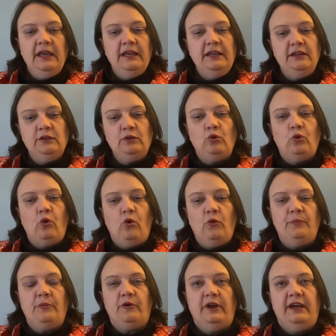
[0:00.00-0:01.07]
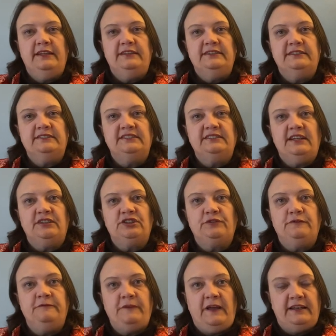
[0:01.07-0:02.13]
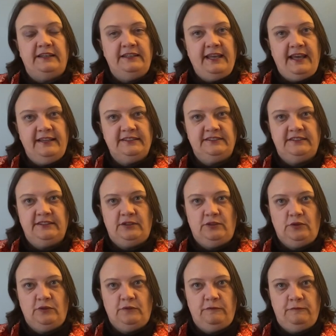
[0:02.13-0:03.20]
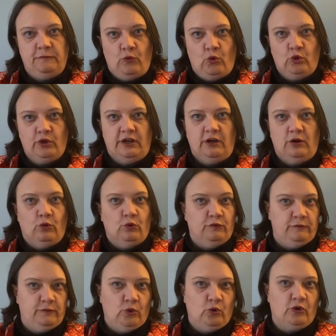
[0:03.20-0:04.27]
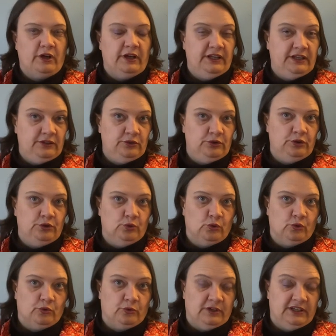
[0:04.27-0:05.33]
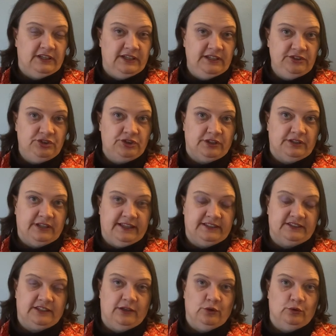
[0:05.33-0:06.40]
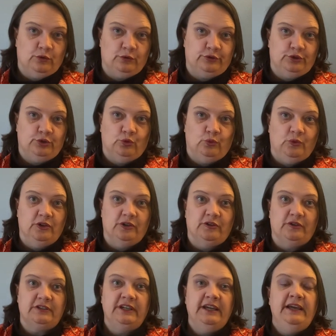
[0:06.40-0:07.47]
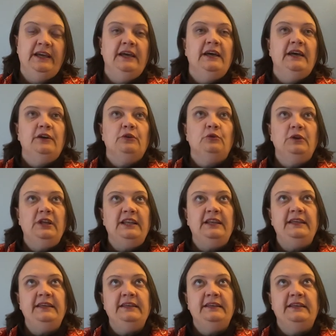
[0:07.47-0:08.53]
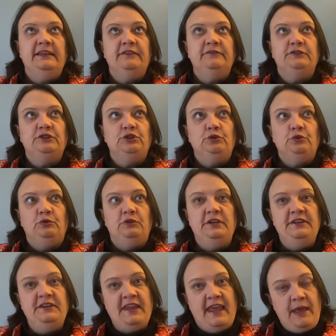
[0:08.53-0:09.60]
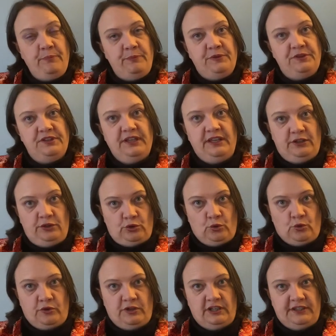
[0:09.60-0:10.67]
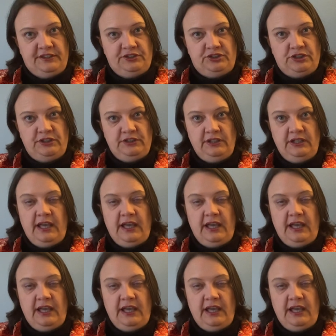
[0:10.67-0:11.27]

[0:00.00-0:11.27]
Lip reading: incorporating such fantastical fauna or flora into your religion that's local to your world really gives you depth in your religion,